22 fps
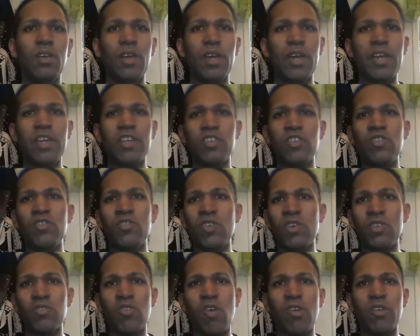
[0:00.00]
and he continues
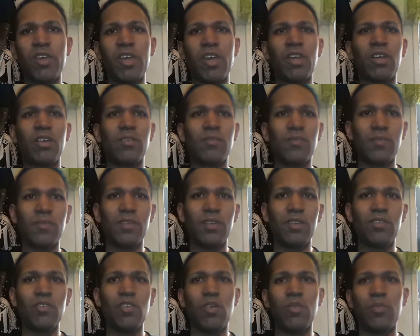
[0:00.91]
on talking,
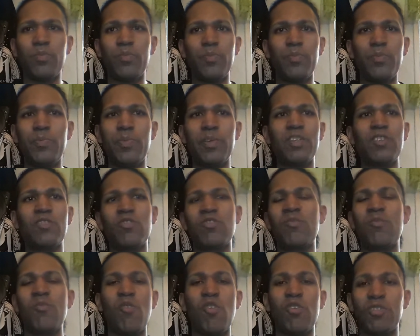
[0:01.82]
you know, basically
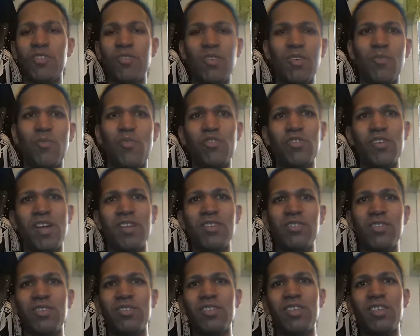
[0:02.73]
talking more on more
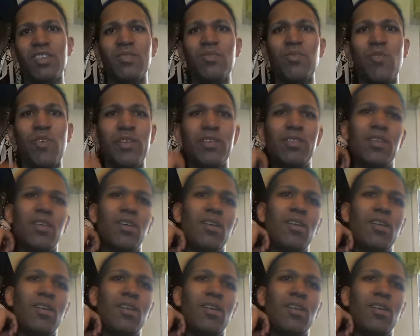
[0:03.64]
nonsense at this point.